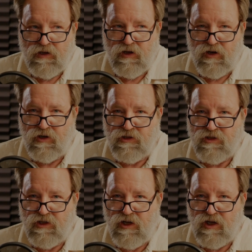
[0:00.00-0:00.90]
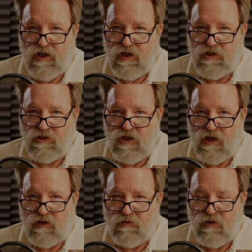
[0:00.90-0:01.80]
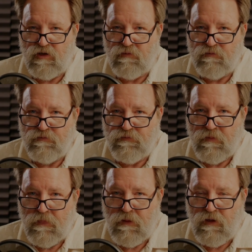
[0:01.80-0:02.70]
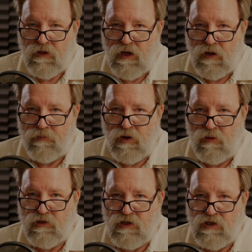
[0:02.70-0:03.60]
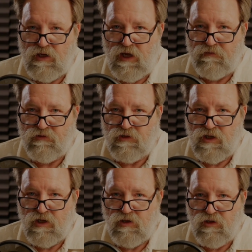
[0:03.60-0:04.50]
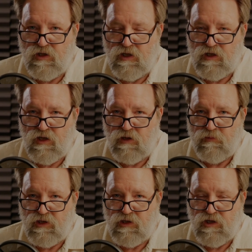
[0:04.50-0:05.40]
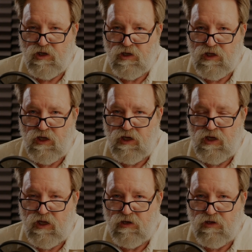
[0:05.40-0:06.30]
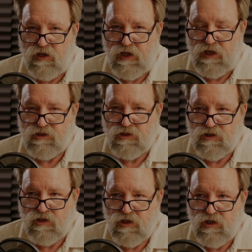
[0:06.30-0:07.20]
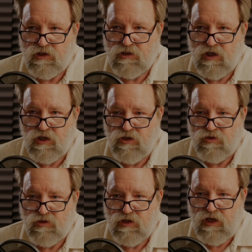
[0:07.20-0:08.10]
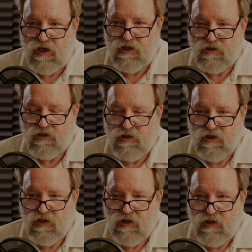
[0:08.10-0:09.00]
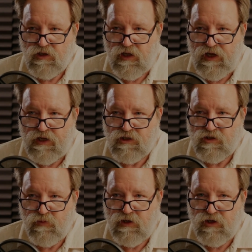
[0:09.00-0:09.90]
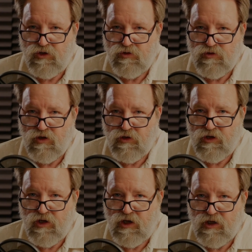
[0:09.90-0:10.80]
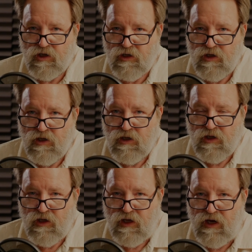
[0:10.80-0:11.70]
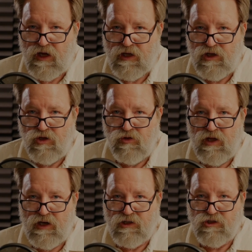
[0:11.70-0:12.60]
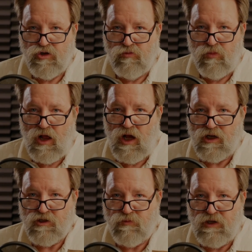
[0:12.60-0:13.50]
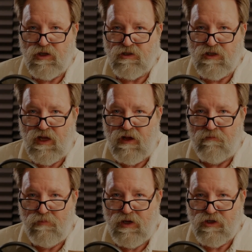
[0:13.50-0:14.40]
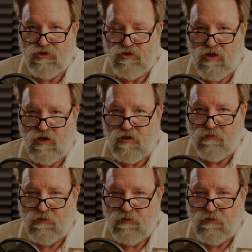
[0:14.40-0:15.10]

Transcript: Or is the duck getting chopped up? I probably didn't have to tell you that. I mean, the duck can't handle the hatchet. The duck's not using the hatchet. The hatchet's being used on the duck. And I can do that in 2 blocks because they have pictures on them,